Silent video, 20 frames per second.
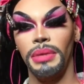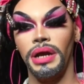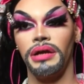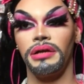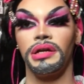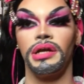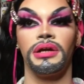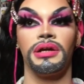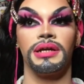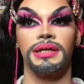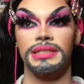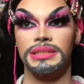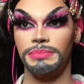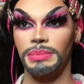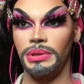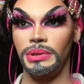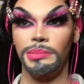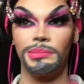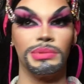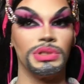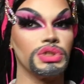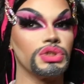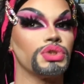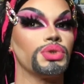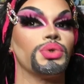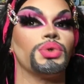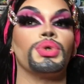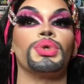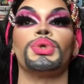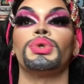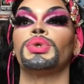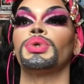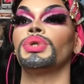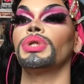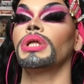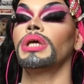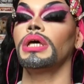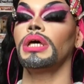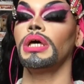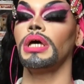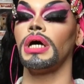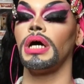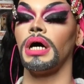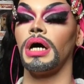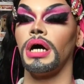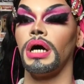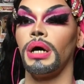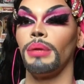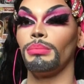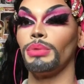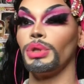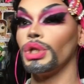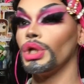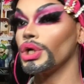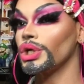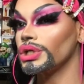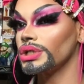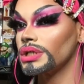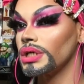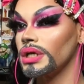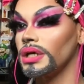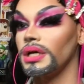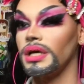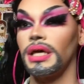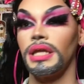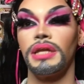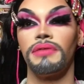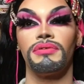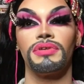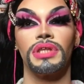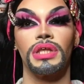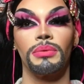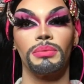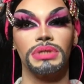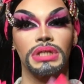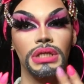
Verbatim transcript: binary, experimental um, look and everything with